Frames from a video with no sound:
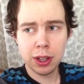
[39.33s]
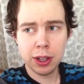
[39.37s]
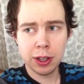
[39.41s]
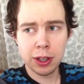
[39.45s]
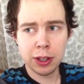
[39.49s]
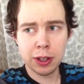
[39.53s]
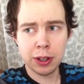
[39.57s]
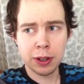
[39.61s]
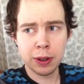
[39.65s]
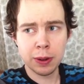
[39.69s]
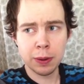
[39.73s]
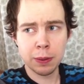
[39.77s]

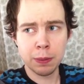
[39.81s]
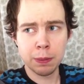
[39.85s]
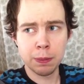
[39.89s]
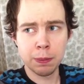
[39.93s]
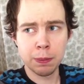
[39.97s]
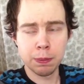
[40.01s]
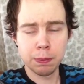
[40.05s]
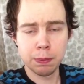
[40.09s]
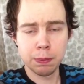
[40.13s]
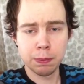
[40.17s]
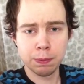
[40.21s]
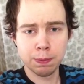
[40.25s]

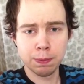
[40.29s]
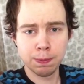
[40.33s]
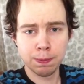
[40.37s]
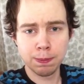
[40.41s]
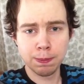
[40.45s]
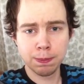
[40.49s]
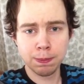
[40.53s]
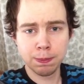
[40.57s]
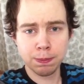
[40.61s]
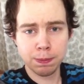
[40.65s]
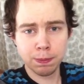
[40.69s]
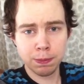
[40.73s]
Um,
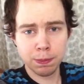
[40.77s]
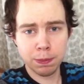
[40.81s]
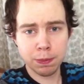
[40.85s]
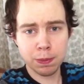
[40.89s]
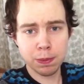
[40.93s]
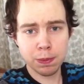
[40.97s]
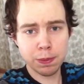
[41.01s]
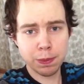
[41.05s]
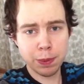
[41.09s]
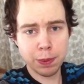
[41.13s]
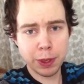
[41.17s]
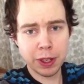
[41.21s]

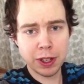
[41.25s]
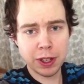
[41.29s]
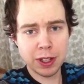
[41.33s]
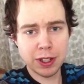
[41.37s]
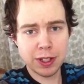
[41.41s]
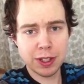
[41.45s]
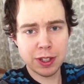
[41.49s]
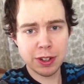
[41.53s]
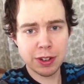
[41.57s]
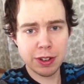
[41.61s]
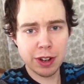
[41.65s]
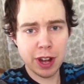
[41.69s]

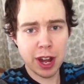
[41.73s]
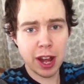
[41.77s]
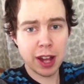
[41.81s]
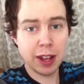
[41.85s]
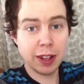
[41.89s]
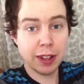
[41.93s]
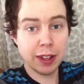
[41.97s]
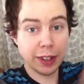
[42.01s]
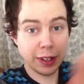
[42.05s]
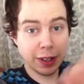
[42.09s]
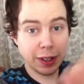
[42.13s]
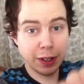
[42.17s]
because they're
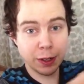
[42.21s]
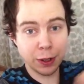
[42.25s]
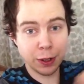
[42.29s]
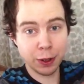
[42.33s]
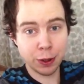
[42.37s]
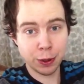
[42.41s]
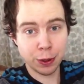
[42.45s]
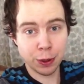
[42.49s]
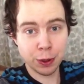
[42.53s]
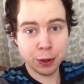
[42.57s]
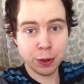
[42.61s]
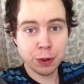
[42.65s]
not like
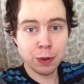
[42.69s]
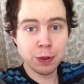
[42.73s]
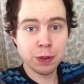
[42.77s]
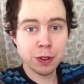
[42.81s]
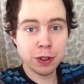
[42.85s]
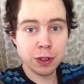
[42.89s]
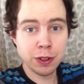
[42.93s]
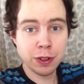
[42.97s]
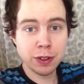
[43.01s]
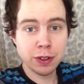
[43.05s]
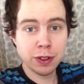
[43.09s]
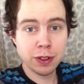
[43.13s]

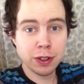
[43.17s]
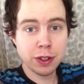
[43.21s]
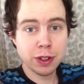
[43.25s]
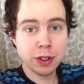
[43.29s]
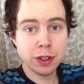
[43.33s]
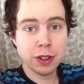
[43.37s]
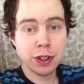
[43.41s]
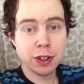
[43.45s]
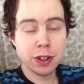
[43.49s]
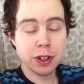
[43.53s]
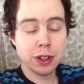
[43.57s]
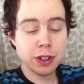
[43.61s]
curved,
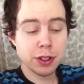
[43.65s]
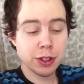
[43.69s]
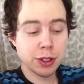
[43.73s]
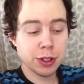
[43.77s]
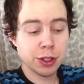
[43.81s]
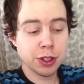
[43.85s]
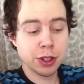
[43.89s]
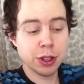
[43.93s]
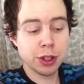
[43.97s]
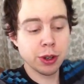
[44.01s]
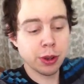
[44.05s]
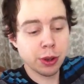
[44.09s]

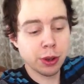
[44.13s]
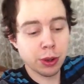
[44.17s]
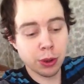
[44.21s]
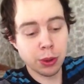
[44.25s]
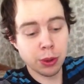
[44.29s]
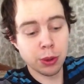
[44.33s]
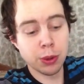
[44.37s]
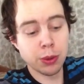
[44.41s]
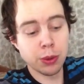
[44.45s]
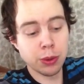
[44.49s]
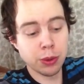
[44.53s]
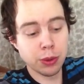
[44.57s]

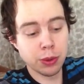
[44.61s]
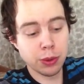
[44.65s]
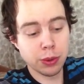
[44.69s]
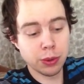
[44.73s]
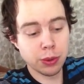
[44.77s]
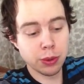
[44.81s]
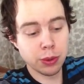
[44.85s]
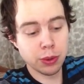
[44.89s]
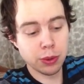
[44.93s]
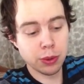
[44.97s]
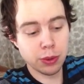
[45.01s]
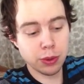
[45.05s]
so
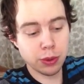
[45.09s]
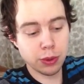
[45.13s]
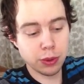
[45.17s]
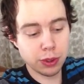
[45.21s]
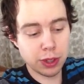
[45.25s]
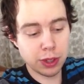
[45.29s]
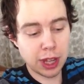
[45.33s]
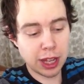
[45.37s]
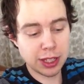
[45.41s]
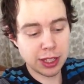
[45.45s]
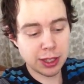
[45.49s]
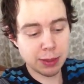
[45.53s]

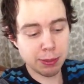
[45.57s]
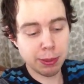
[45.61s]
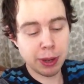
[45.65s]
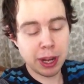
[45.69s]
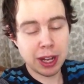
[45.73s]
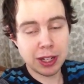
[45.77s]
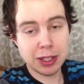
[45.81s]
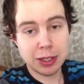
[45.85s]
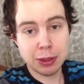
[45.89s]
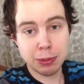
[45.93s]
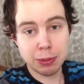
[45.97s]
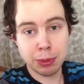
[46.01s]
that's a
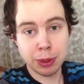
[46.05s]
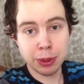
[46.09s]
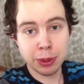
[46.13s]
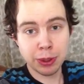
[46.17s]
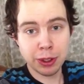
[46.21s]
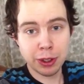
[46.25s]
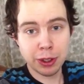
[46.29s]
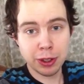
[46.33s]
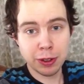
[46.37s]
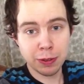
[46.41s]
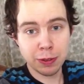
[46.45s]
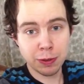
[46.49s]

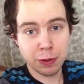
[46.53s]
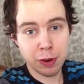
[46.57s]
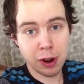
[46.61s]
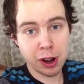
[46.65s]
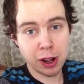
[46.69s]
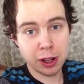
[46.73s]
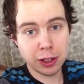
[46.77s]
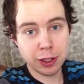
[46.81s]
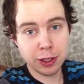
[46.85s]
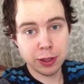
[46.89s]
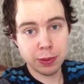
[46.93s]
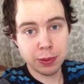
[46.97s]
possibility of
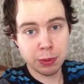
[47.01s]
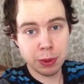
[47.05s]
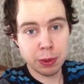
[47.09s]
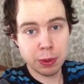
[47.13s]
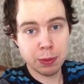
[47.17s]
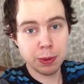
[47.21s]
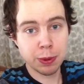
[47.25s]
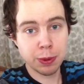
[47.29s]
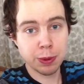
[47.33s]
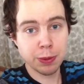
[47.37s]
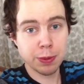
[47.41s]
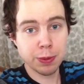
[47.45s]
why some
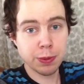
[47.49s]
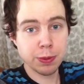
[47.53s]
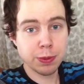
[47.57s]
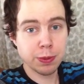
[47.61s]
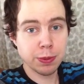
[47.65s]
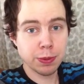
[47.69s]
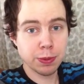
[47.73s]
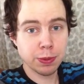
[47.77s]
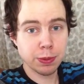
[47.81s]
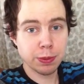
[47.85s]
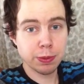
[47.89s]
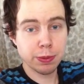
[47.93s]
people
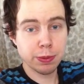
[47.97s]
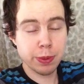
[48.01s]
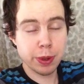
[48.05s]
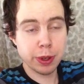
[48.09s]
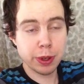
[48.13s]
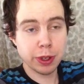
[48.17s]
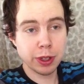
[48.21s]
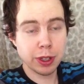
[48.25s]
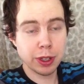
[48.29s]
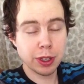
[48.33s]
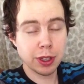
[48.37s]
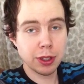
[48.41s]

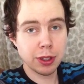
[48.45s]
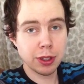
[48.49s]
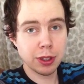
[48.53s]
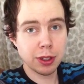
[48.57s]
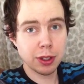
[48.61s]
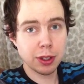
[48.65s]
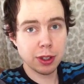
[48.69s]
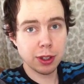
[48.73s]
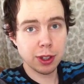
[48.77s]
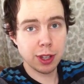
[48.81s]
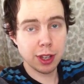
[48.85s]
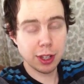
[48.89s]

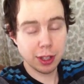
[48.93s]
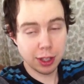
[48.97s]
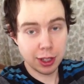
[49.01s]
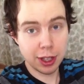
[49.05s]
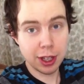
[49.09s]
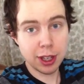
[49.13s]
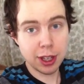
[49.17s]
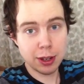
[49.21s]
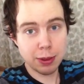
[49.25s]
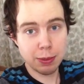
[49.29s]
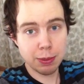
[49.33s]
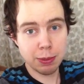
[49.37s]
can
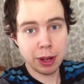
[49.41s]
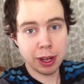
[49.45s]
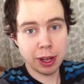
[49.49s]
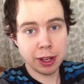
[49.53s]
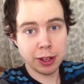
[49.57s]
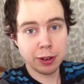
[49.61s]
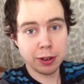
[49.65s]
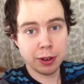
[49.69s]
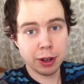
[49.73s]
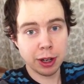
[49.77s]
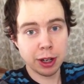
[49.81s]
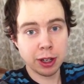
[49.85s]
get
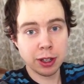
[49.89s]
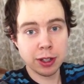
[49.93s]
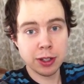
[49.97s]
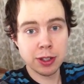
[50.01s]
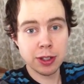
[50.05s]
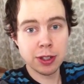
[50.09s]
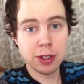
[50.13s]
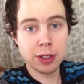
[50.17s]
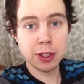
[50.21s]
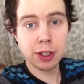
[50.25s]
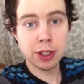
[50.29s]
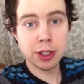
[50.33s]

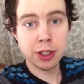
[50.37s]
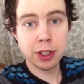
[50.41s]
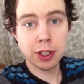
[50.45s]
migraines.